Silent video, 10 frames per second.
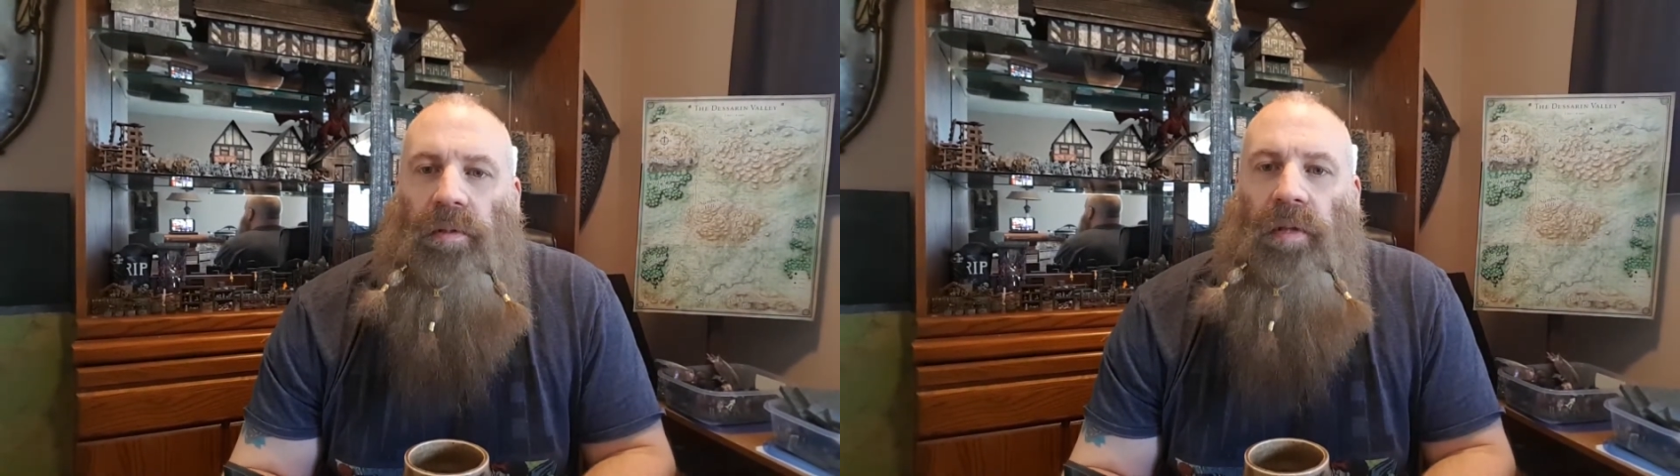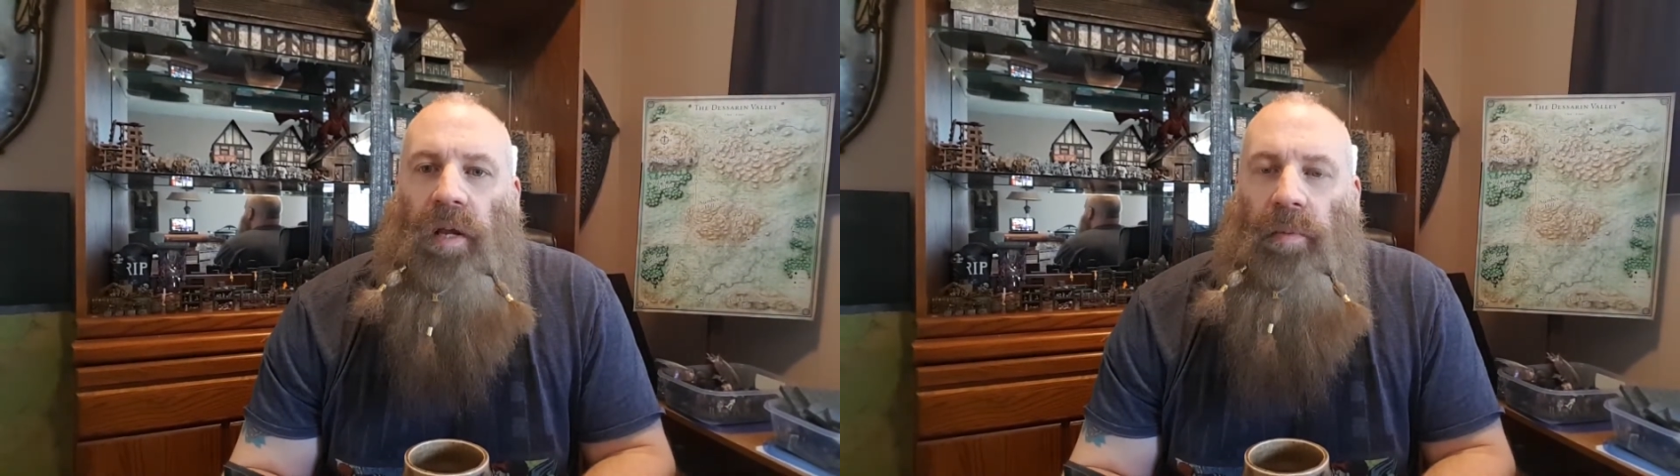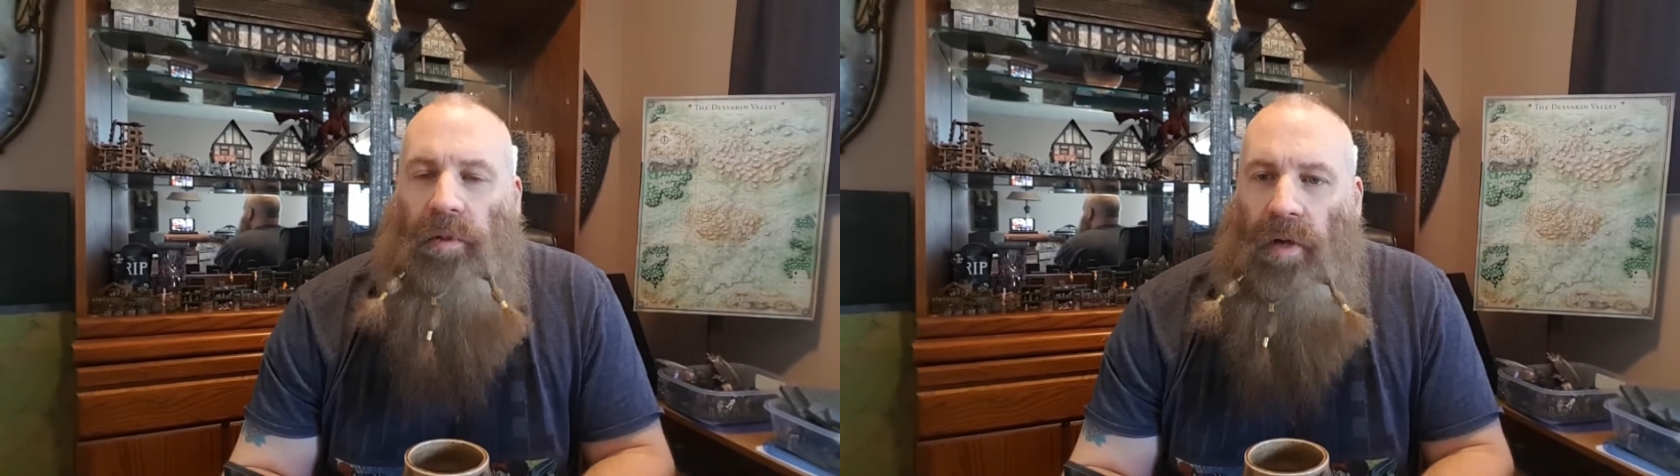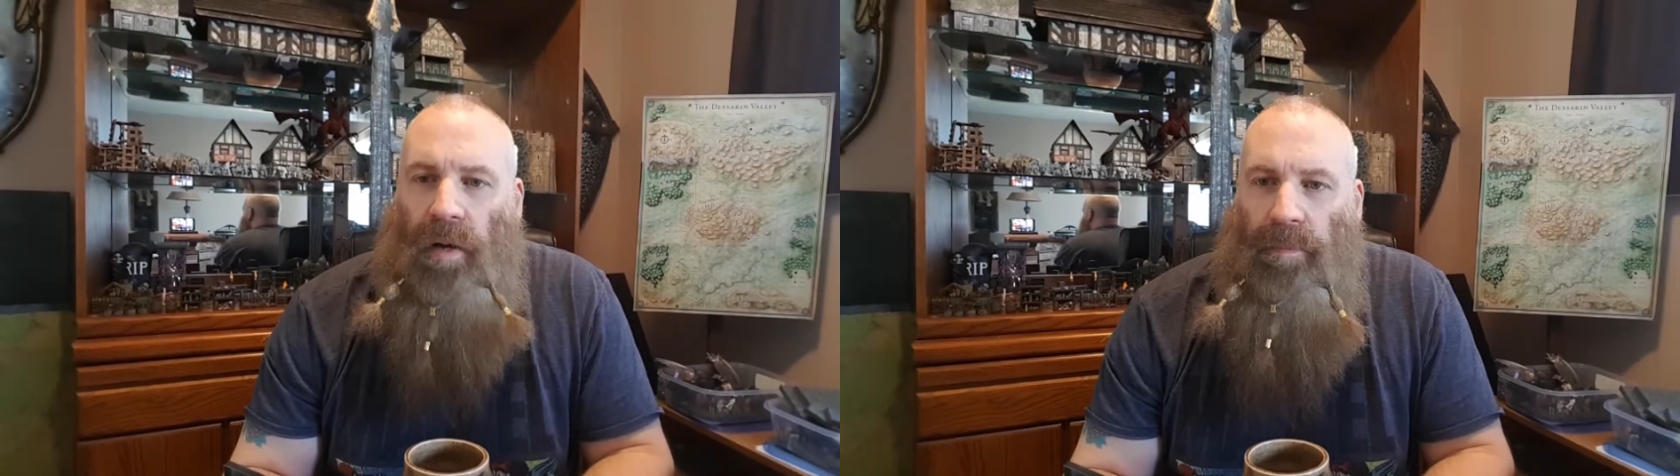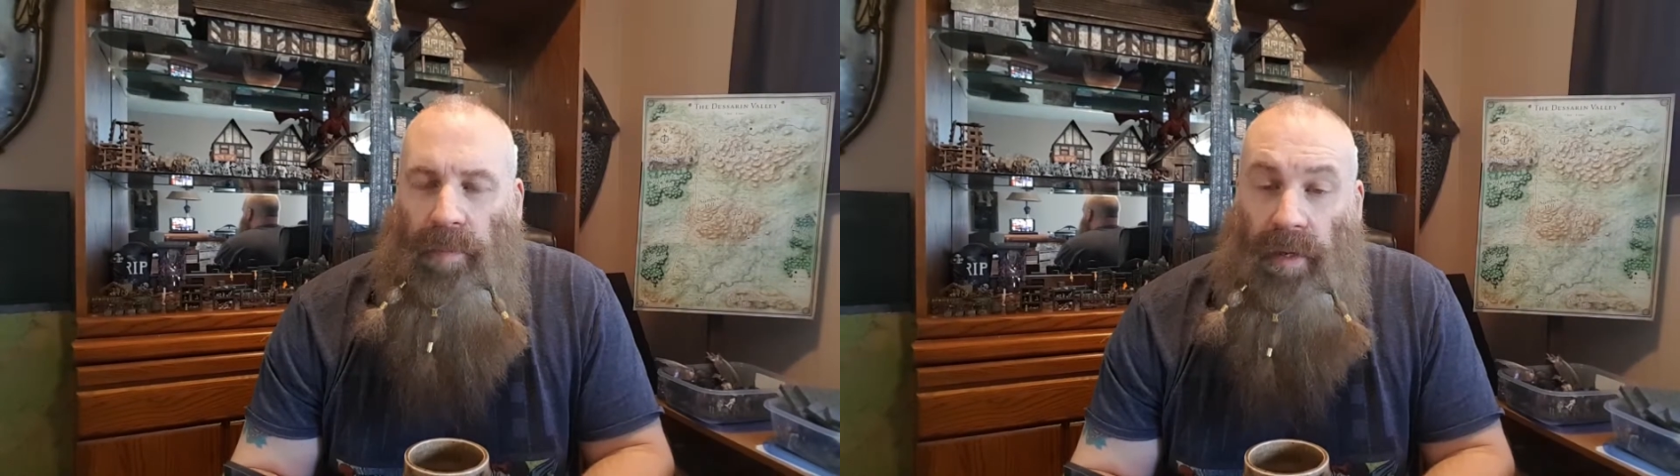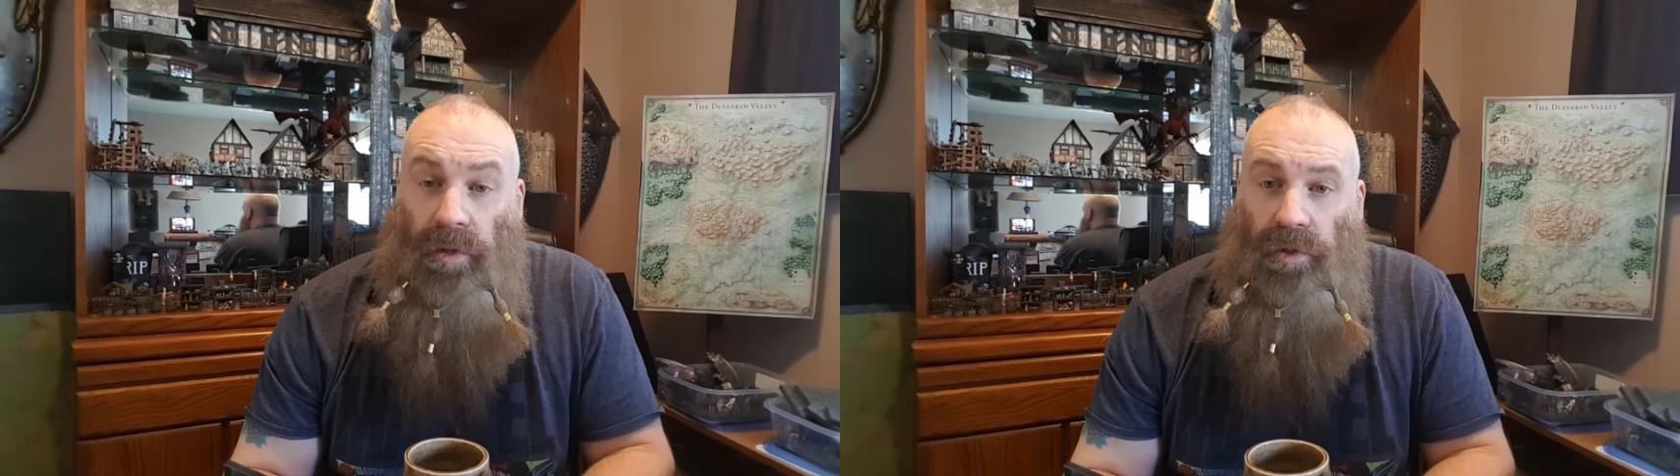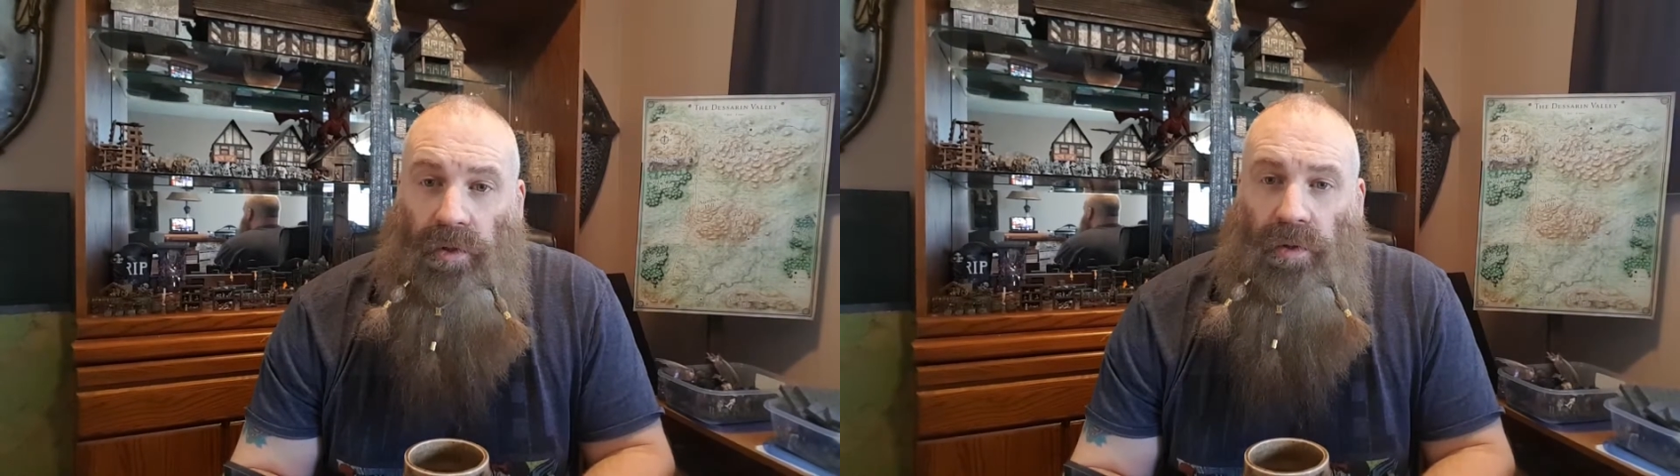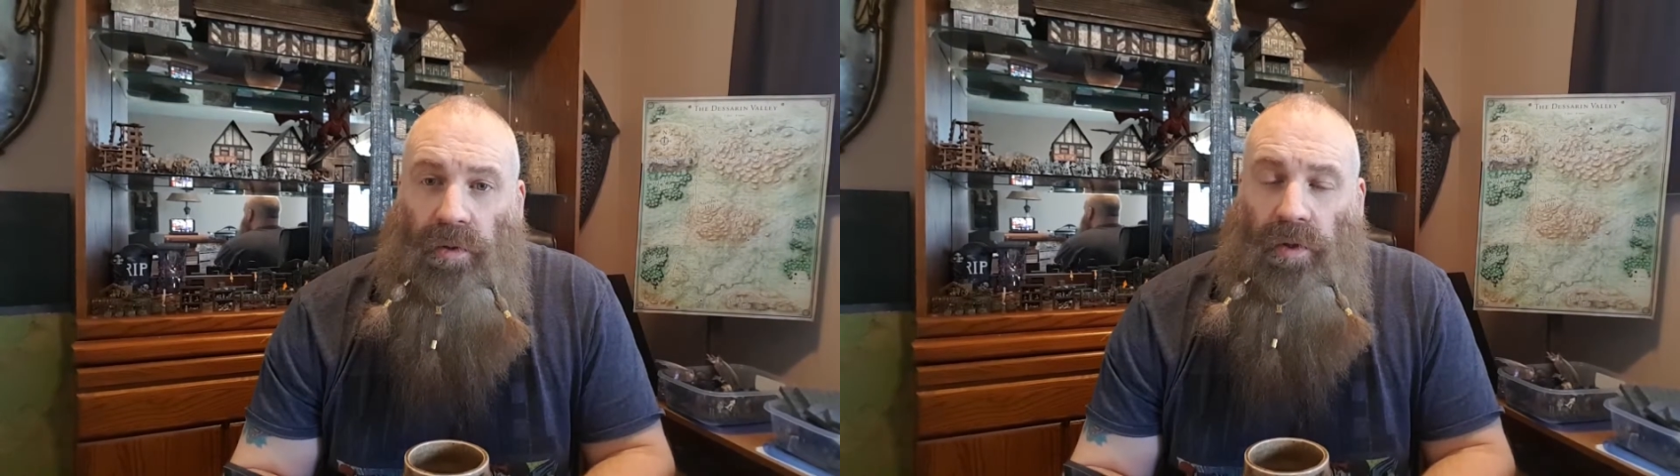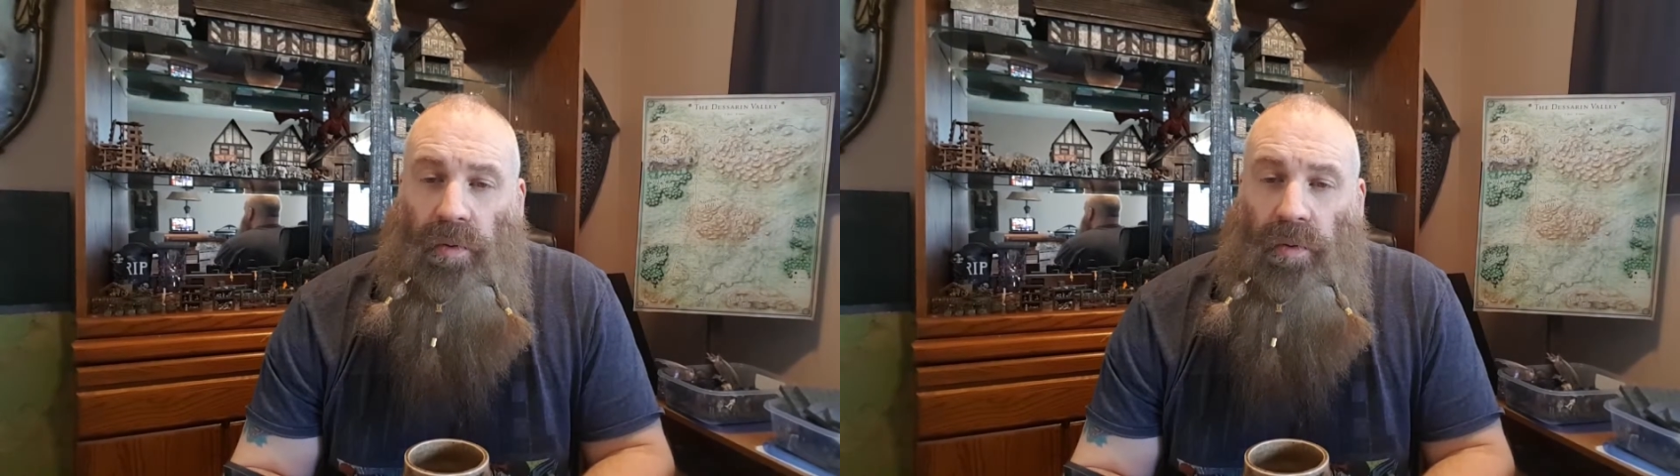tabletop miniature